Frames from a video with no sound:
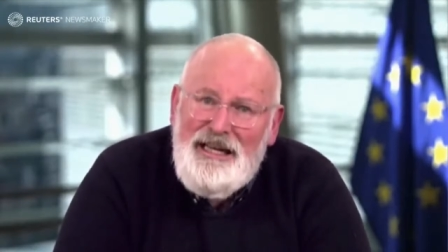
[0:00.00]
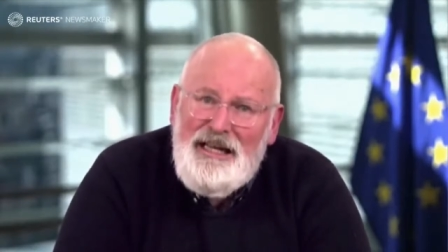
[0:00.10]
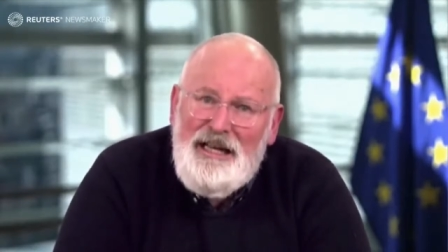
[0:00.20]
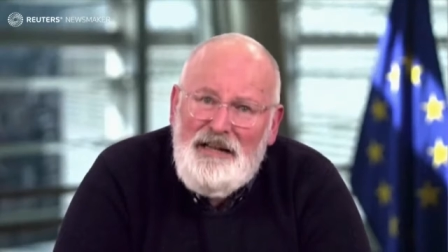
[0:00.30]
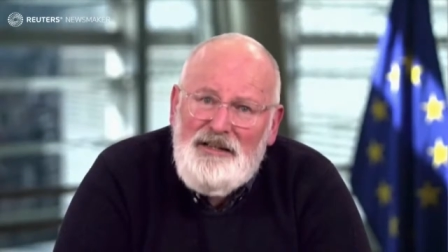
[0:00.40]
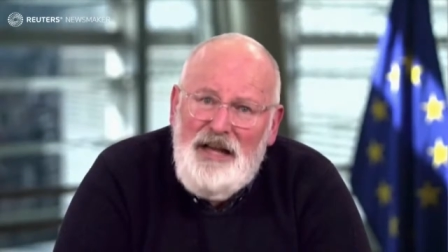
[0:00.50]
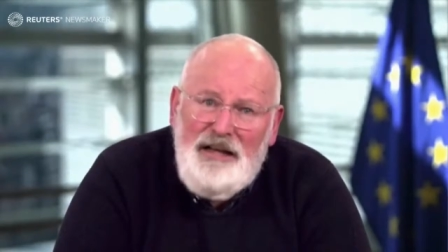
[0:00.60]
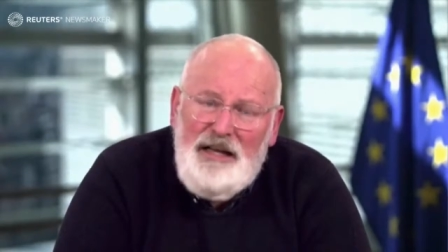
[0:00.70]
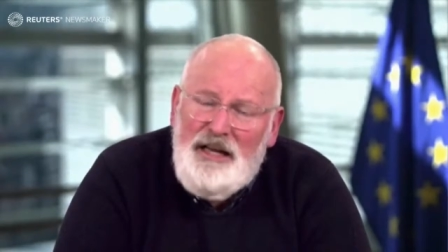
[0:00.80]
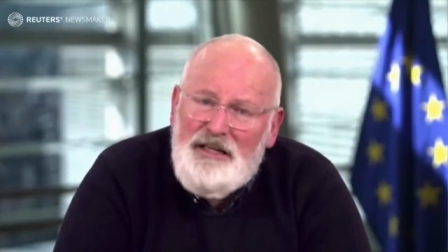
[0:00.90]

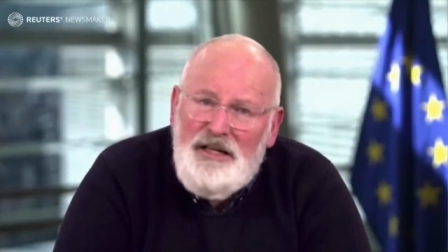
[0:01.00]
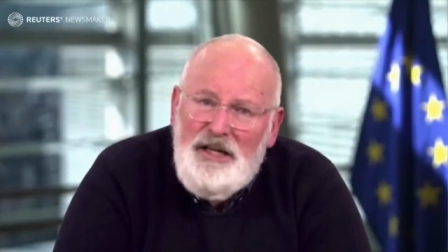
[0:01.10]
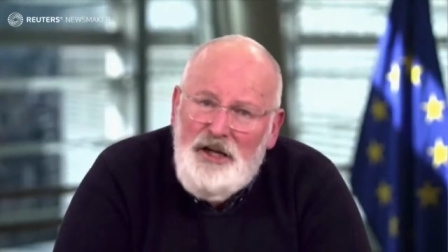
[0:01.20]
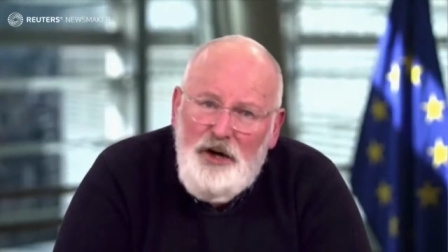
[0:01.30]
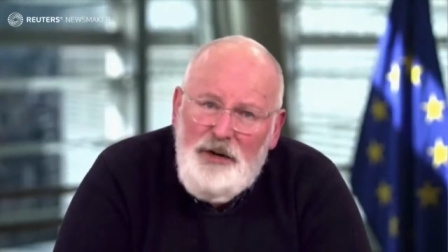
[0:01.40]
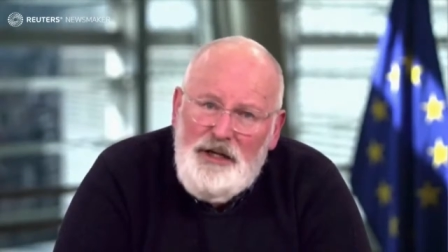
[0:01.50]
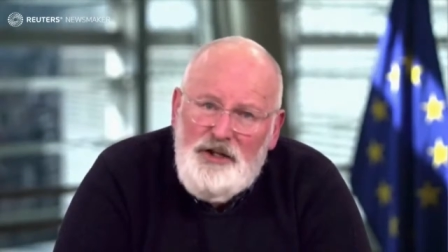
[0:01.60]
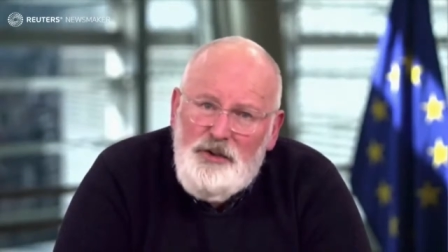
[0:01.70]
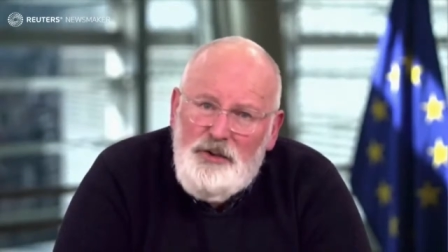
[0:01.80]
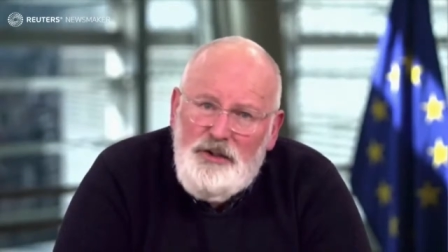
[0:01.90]
And going
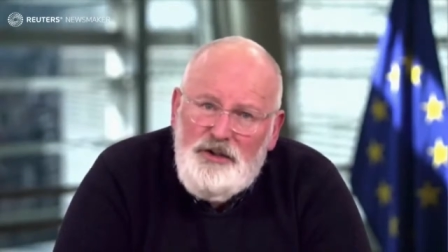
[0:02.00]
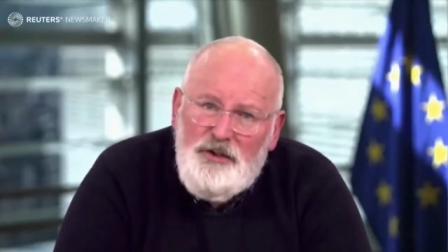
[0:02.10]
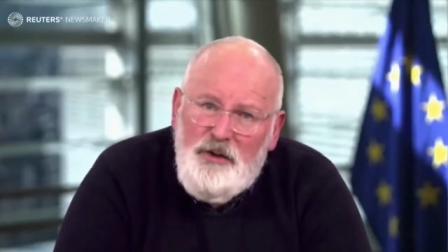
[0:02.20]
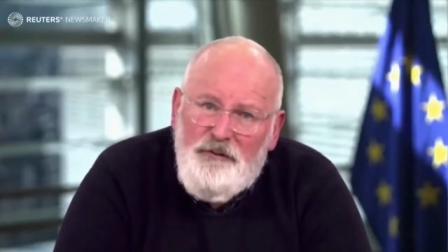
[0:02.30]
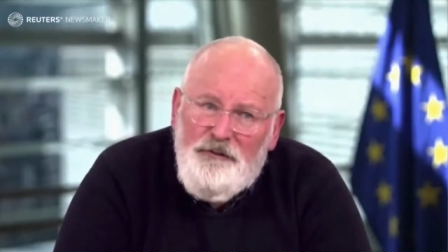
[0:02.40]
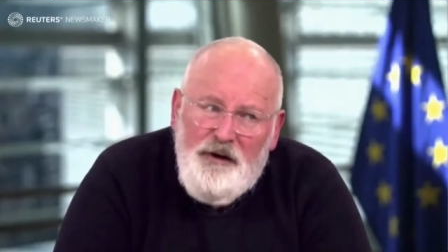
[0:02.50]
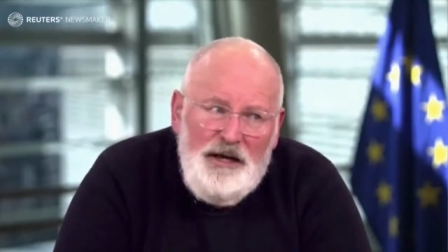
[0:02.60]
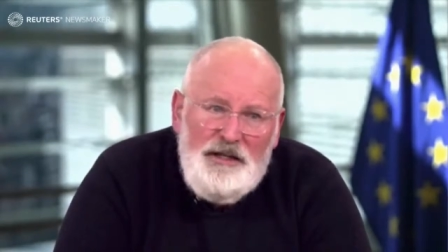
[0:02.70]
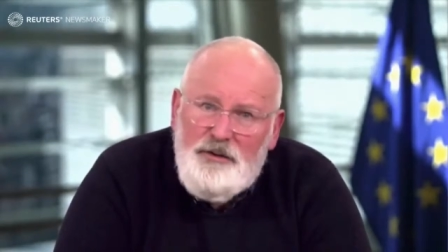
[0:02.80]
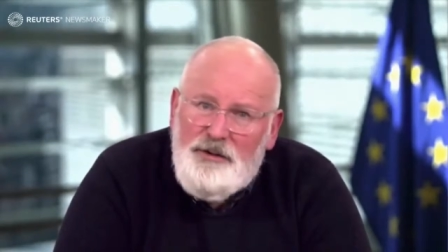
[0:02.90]
into a
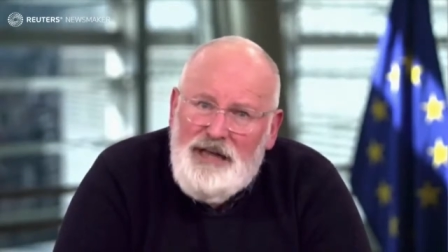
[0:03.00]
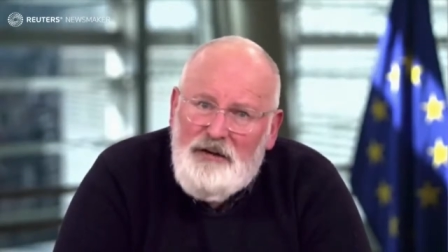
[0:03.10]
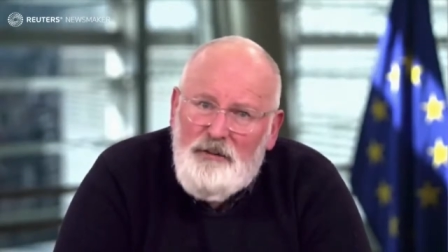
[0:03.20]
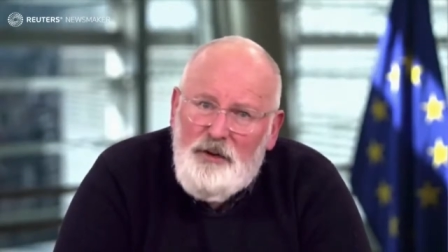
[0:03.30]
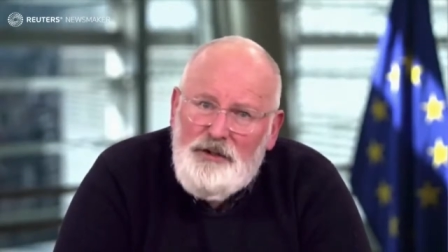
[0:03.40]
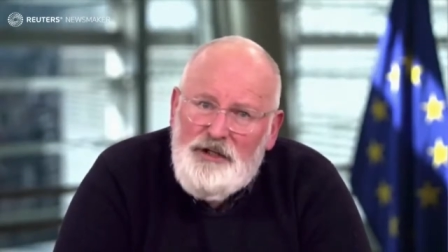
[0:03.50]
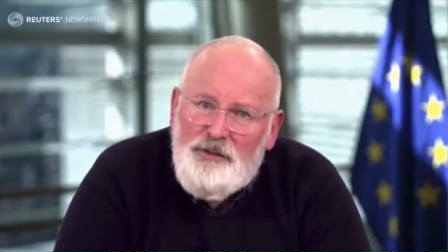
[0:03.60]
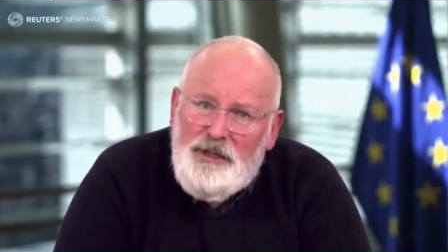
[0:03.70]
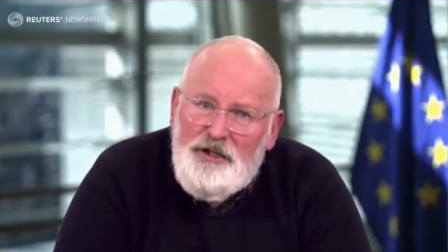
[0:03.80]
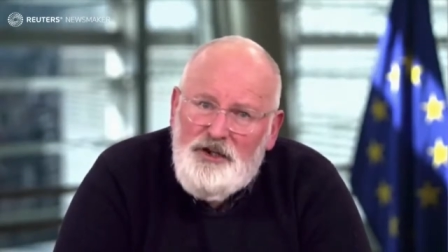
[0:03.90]
fight or an
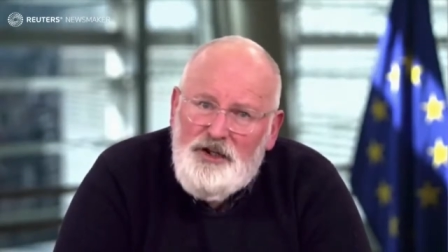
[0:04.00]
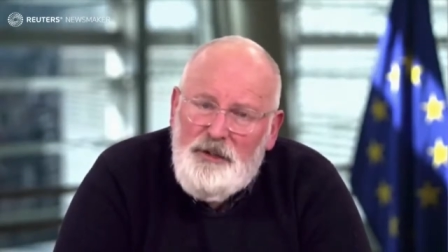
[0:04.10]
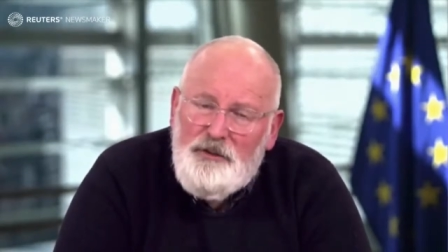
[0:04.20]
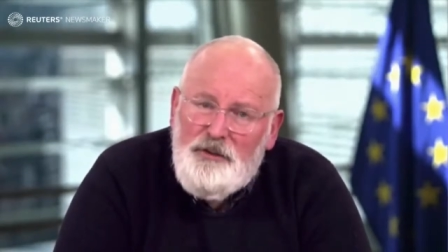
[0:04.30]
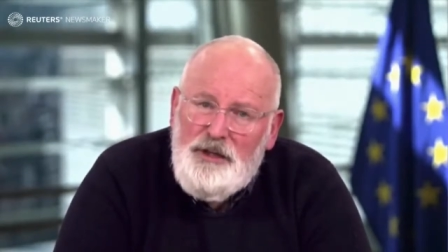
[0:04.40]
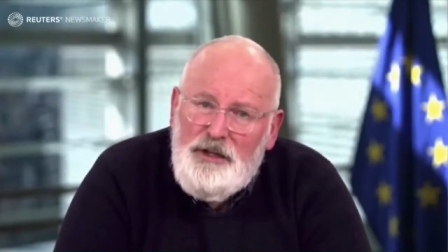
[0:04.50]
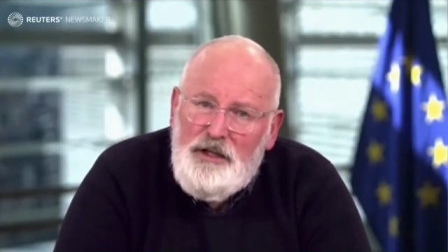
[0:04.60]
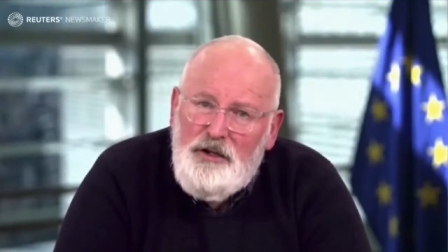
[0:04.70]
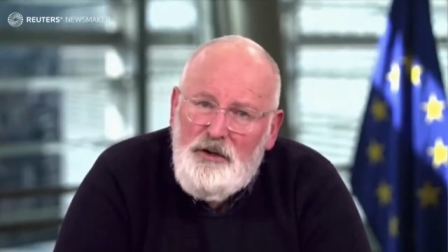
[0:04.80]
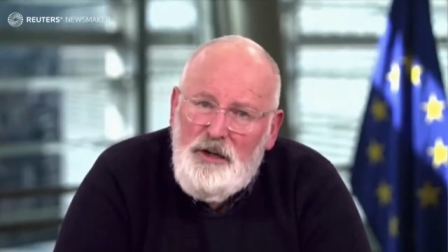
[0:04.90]
acrimonious relationship between the
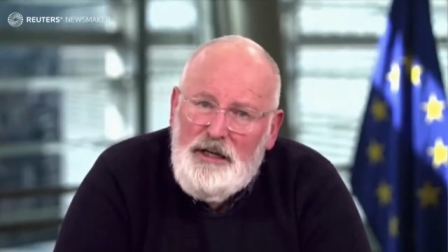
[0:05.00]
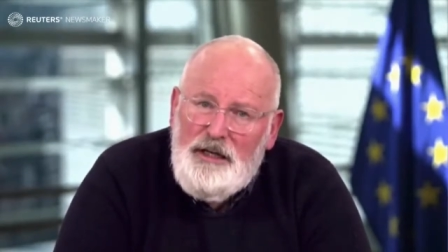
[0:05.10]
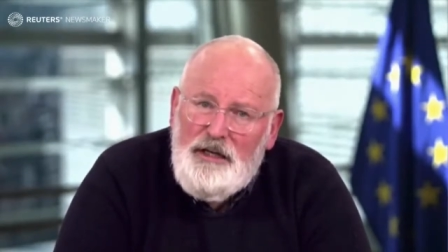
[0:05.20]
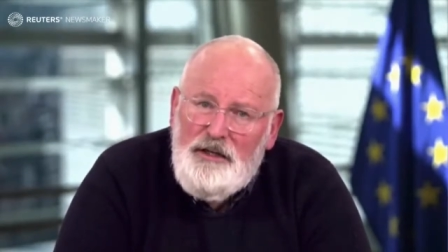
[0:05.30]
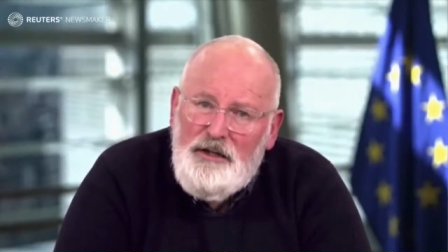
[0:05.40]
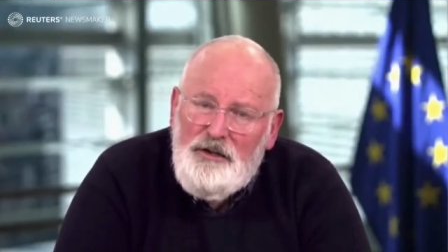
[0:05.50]
EU and